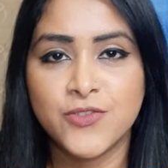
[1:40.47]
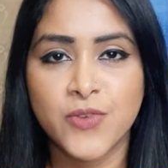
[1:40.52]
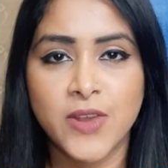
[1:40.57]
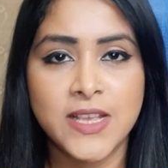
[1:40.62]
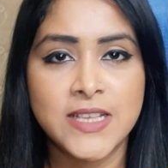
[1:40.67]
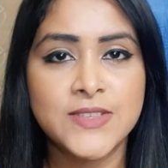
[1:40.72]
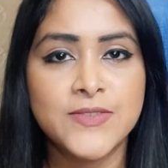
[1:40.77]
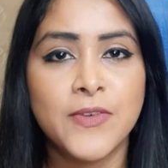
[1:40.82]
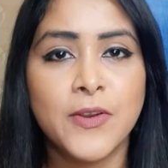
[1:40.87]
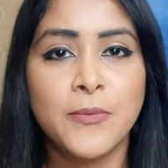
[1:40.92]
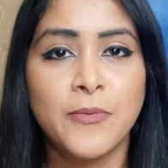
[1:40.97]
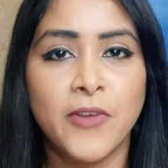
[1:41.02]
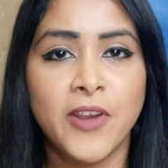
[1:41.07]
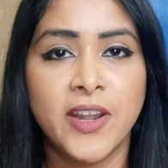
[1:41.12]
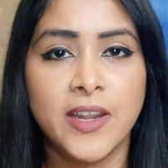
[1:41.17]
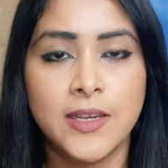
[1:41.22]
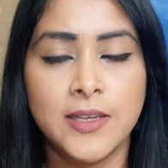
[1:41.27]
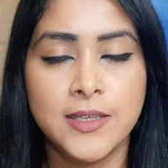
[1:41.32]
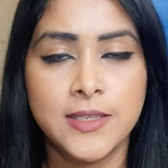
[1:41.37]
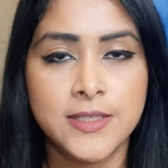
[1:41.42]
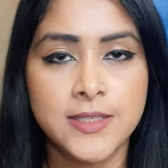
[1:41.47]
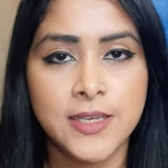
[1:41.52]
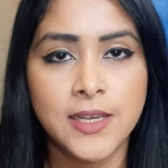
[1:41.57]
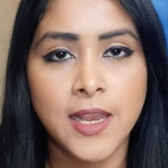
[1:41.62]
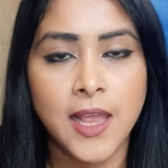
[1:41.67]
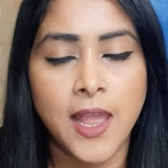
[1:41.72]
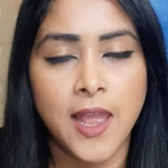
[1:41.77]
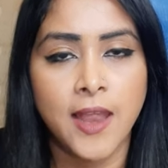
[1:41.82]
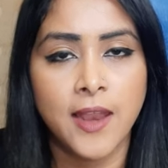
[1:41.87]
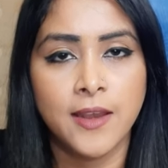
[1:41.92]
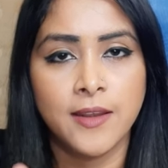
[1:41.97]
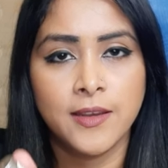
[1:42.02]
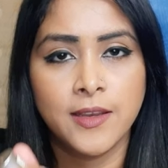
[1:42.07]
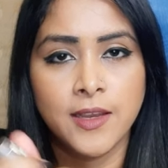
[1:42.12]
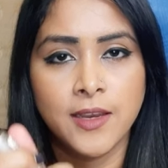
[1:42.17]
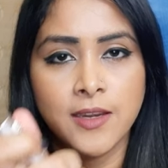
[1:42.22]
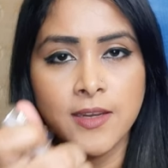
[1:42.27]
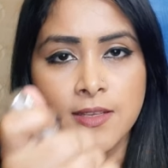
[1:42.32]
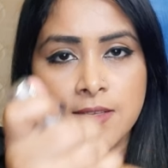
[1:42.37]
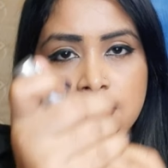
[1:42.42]
transfer very little, and
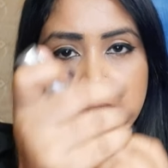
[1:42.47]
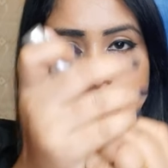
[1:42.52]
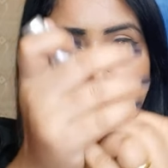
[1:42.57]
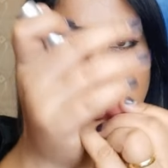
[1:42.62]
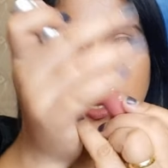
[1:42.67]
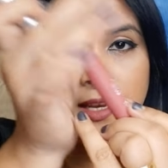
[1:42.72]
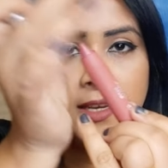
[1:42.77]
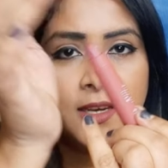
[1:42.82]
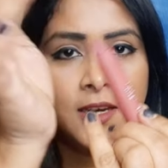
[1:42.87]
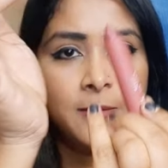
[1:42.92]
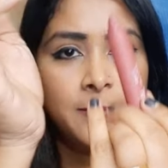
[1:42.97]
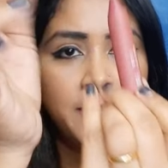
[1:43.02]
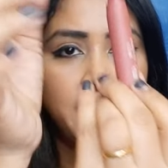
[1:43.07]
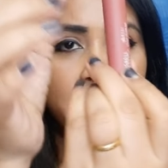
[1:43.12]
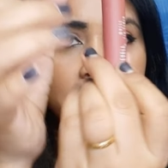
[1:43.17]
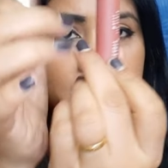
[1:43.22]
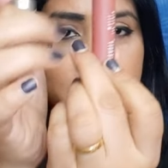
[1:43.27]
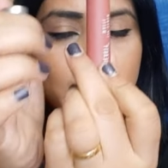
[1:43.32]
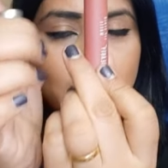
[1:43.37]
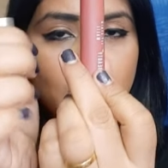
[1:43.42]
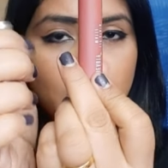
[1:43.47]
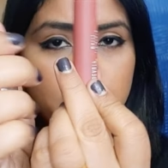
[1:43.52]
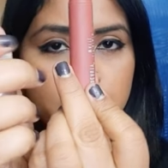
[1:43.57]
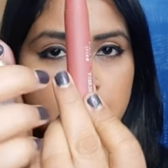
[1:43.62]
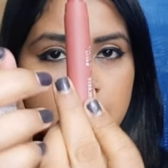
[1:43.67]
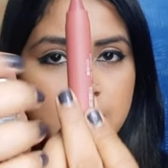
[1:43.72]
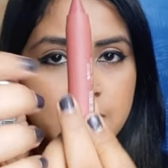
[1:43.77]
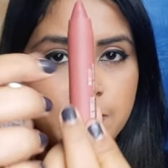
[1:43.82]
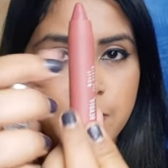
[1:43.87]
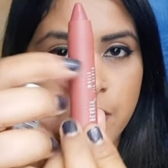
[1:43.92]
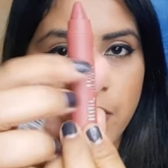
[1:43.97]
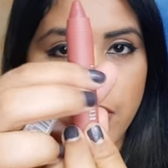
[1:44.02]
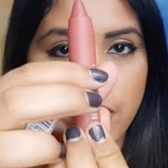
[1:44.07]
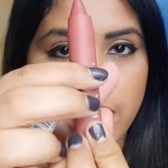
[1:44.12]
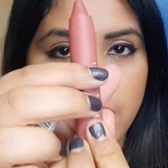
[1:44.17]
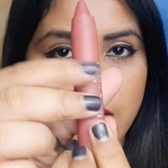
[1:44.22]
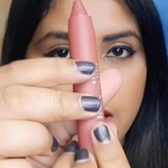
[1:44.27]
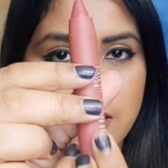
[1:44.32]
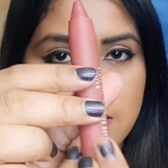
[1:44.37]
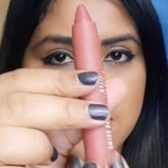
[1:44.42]
here is the inner packaging of this
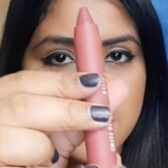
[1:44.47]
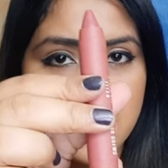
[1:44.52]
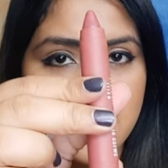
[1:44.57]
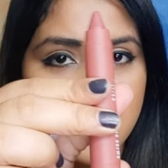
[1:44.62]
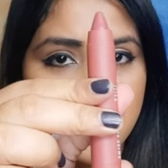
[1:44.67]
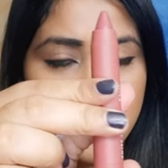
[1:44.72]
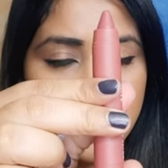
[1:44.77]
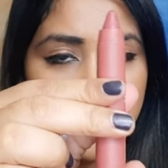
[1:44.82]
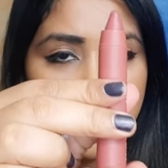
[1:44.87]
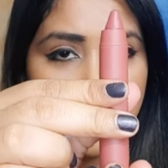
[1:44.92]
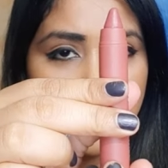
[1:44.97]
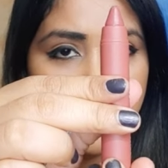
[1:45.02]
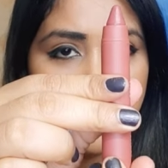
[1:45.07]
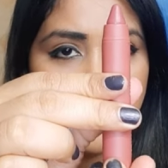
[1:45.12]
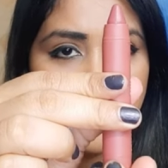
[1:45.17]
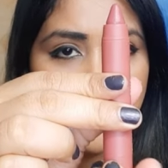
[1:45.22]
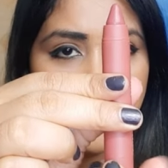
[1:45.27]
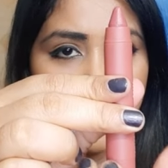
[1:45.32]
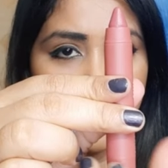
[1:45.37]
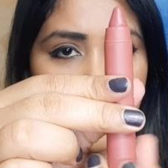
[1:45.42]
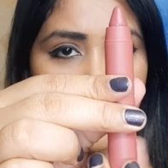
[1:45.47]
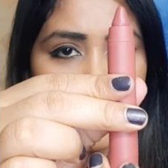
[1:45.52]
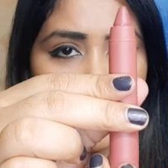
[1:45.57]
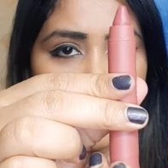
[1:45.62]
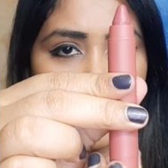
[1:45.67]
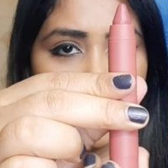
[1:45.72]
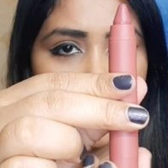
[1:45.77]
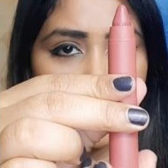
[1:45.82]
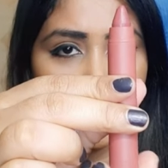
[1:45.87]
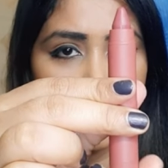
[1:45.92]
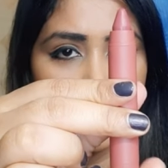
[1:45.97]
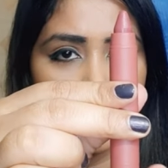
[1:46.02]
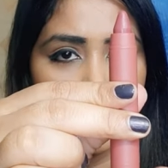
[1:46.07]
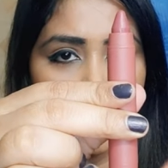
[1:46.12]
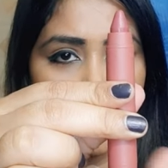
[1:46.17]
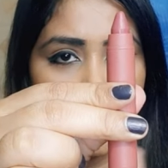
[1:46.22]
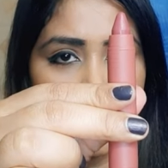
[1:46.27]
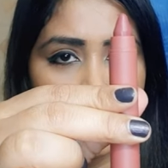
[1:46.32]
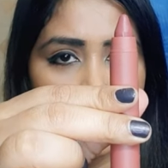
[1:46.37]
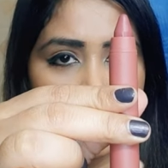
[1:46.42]
product. It do not
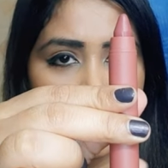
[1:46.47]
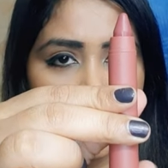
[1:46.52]
need a